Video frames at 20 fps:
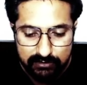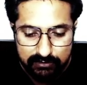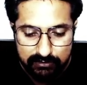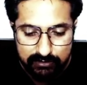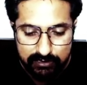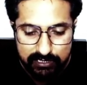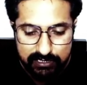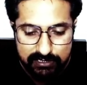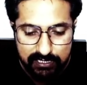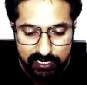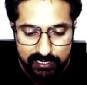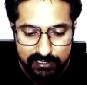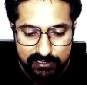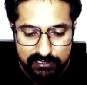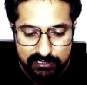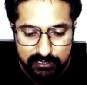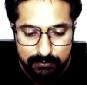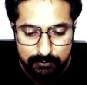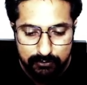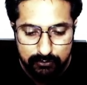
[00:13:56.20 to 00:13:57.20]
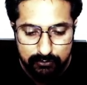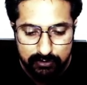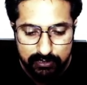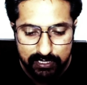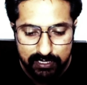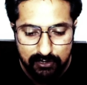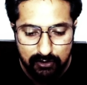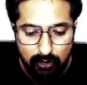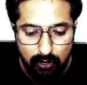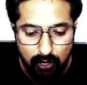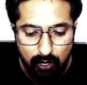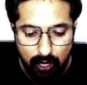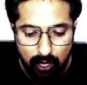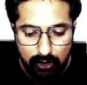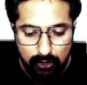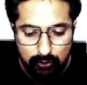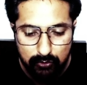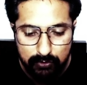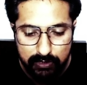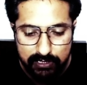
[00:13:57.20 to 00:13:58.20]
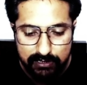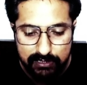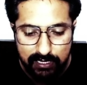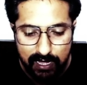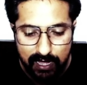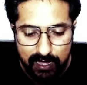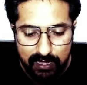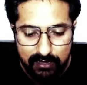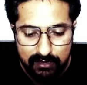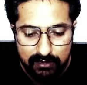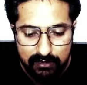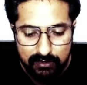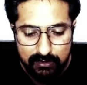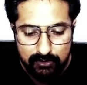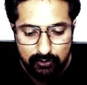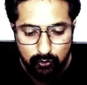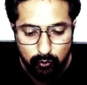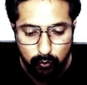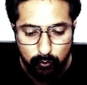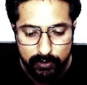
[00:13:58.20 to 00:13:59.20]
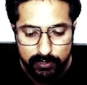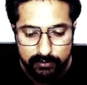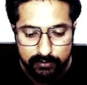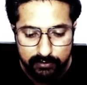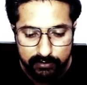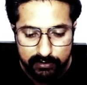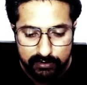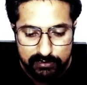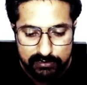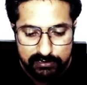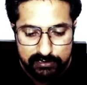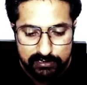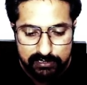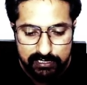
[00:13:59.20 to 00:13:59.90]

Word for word: These are distributed all over the ventricles.